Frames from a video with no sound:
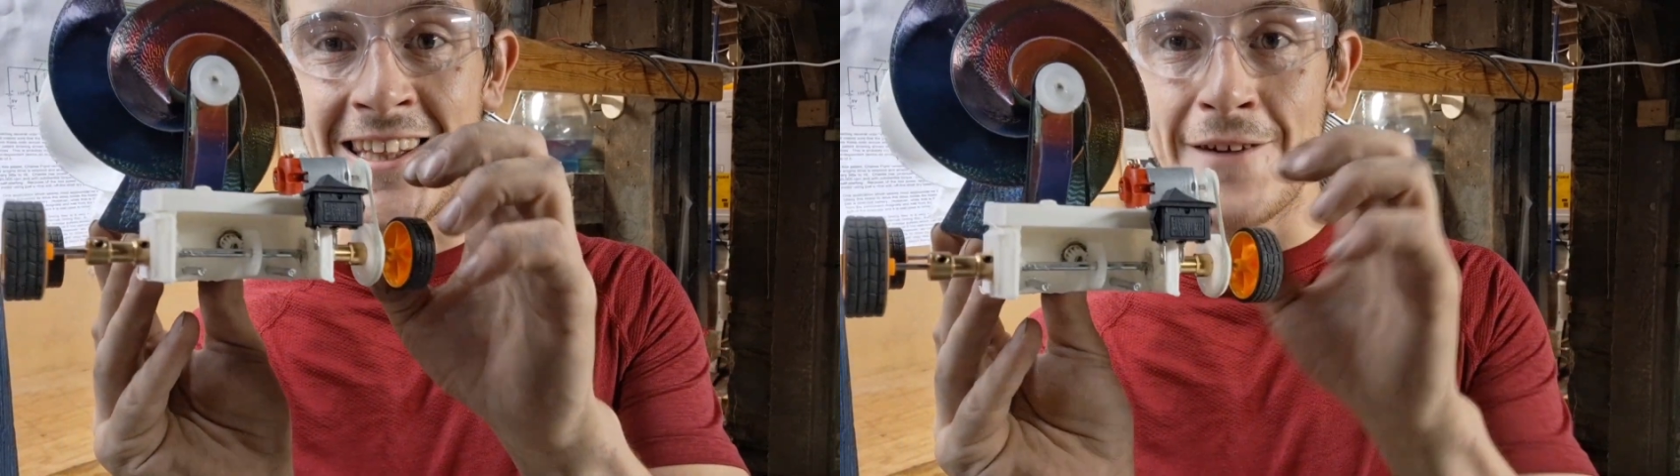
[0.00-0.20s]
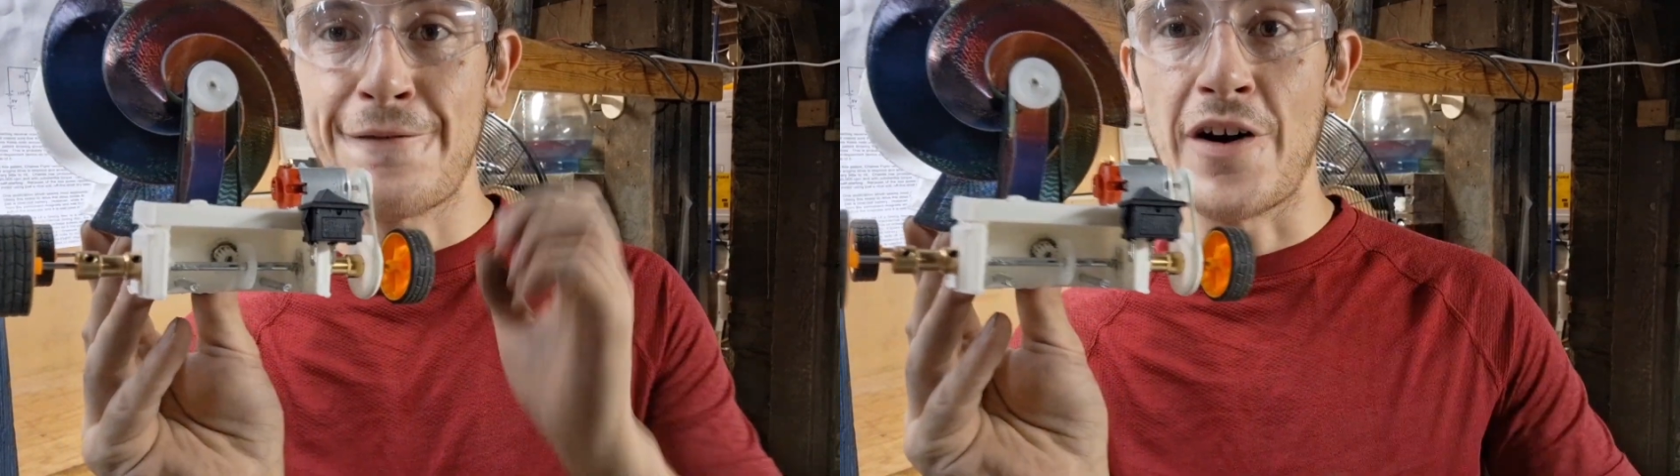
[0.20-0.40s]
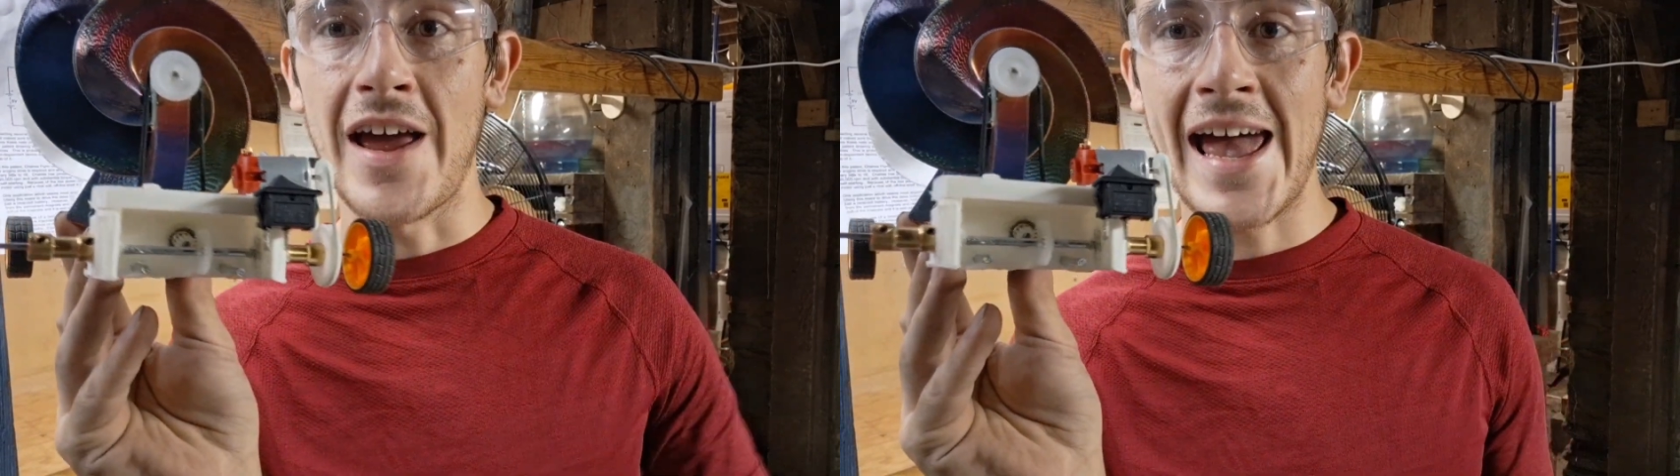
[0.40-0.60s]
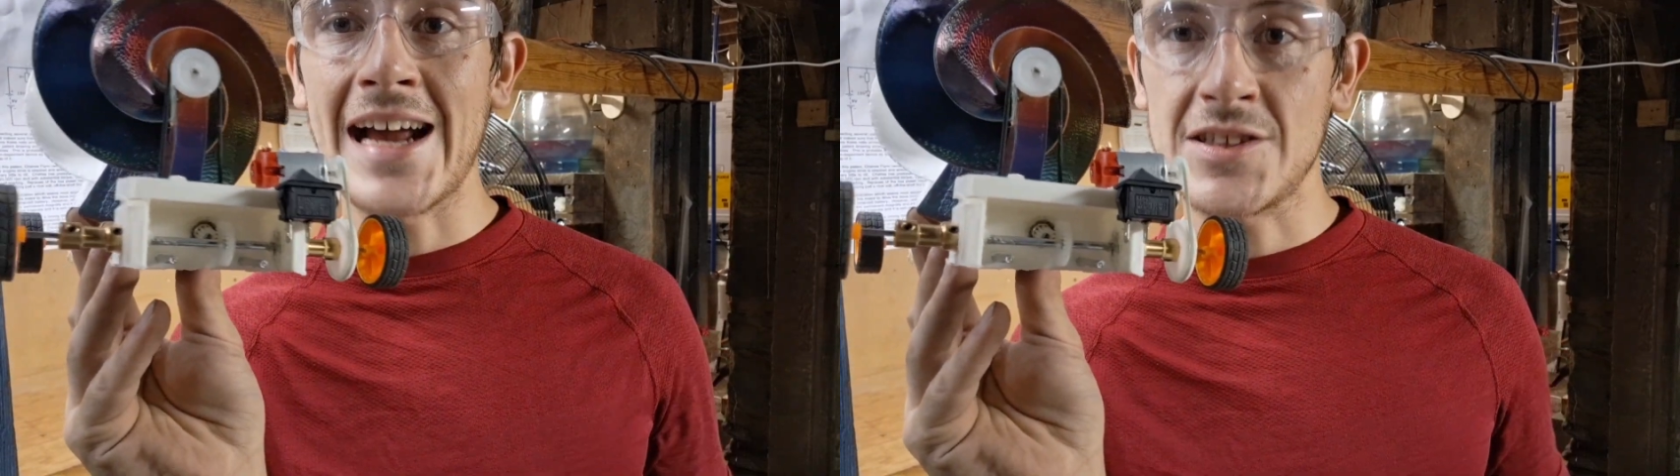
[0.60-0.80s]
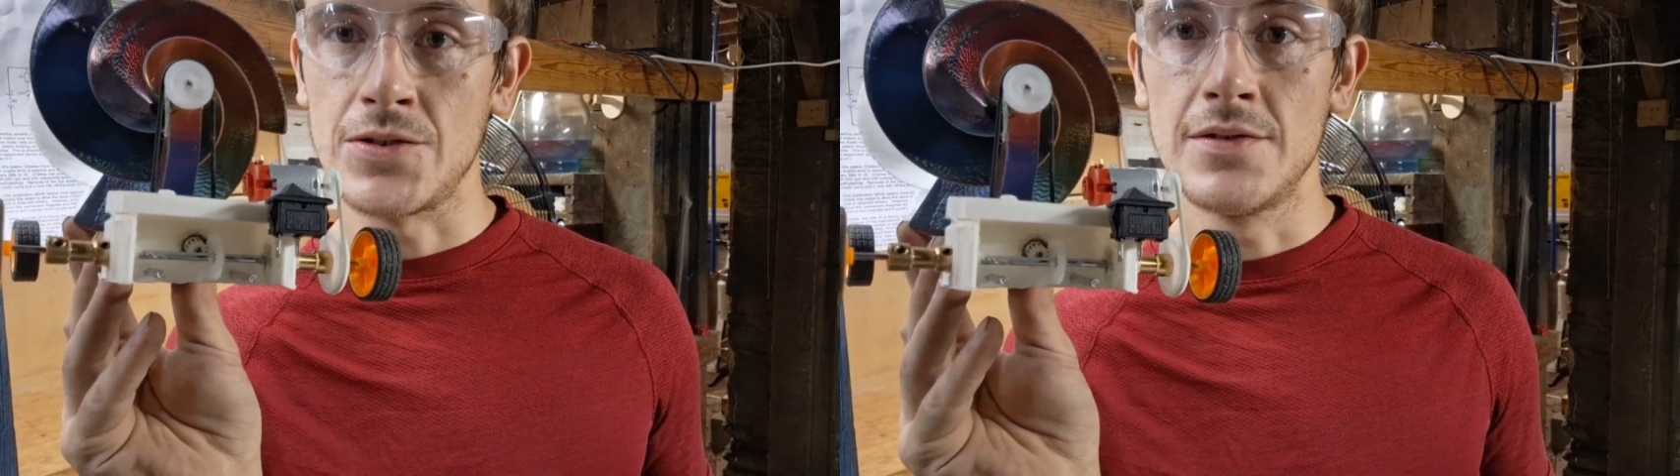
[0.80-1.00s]
the front
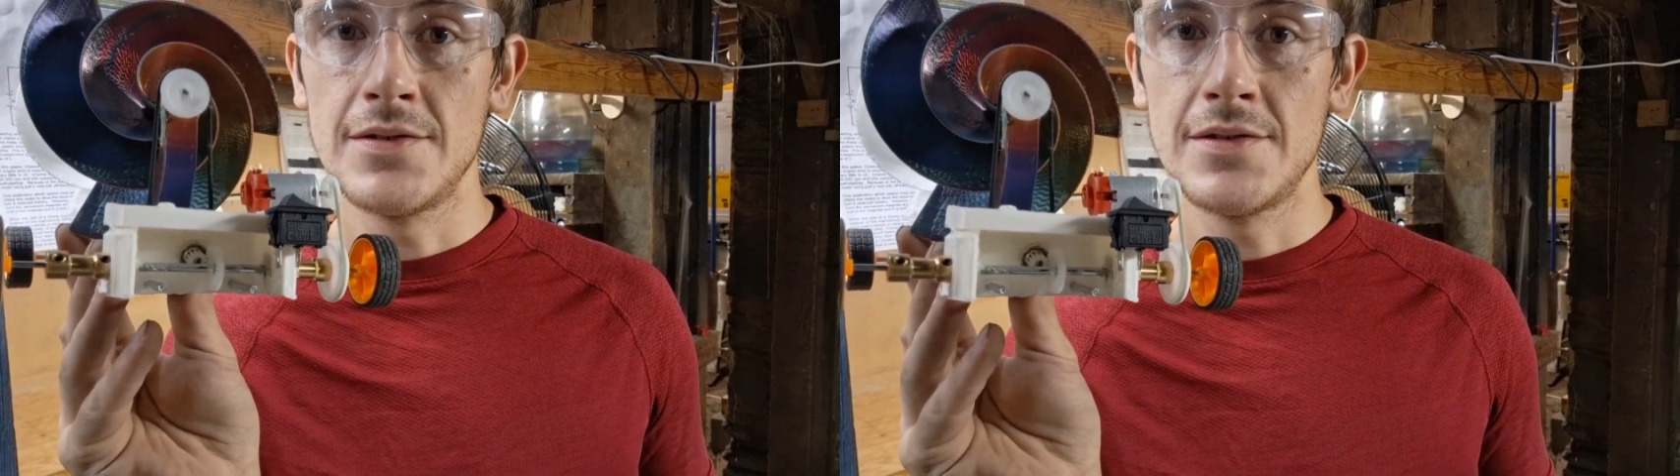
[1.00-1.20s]
axle.